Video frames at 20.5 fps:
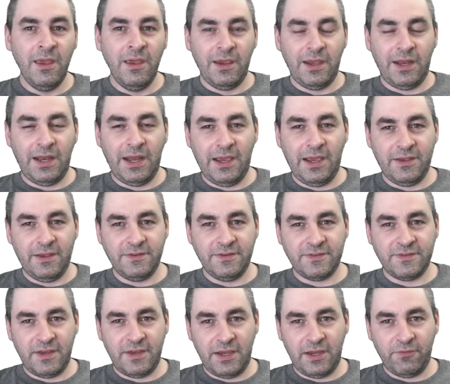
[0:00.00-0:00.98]
It
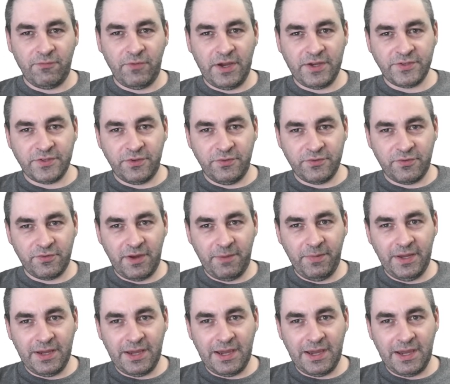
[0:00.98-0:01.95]
has a REST user
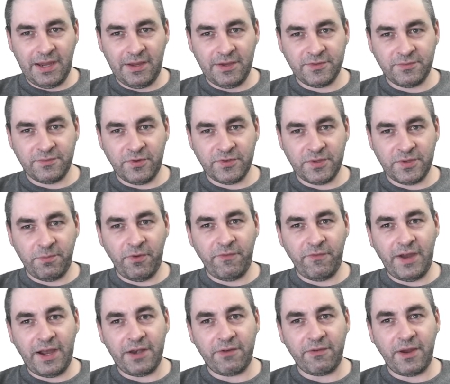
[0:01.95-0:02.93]
API as well as a
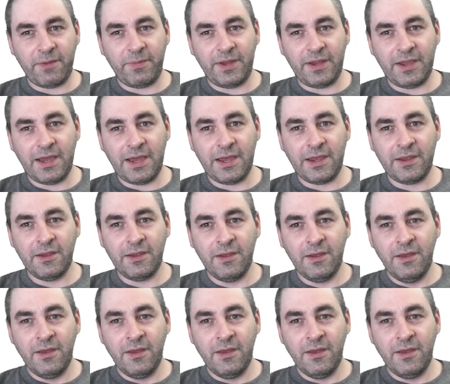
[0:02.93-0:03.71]
provider API.